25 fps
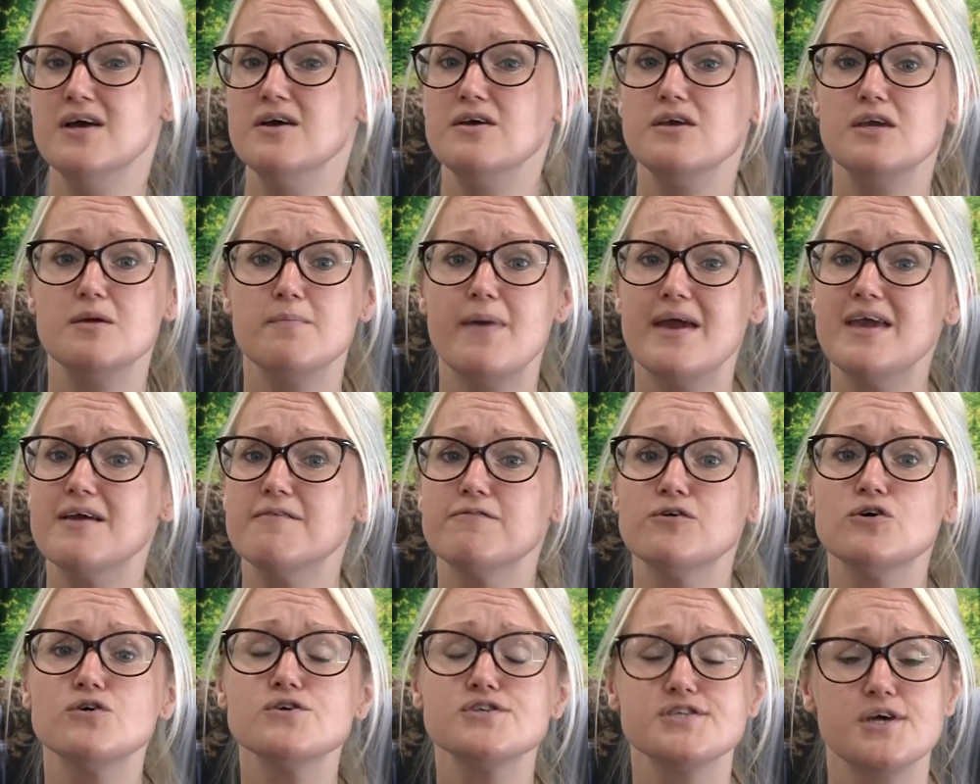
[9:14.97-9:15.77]
You may have
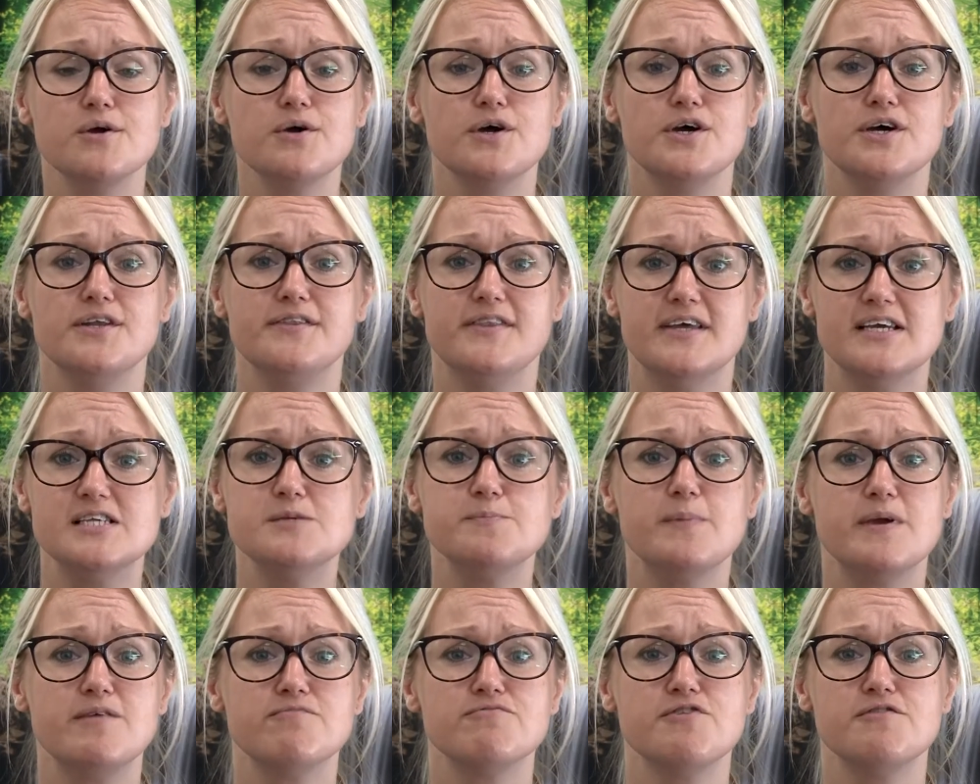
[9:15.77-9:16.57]
also heard this
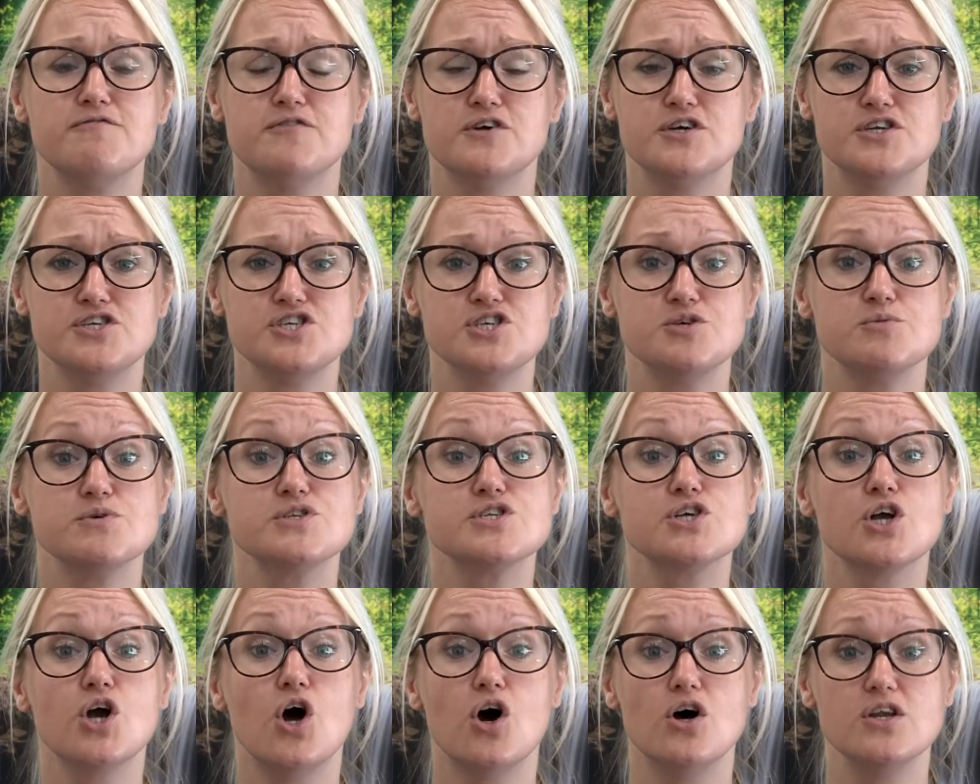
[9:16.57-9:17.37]
being referred to
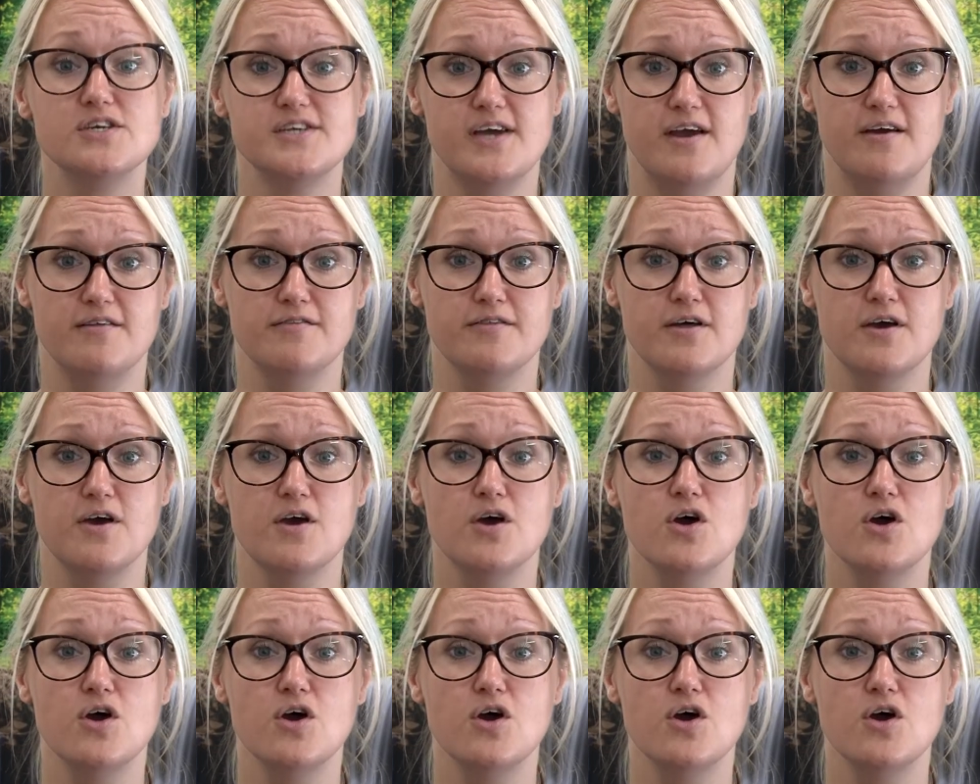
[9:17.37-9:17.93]
as Cot Death.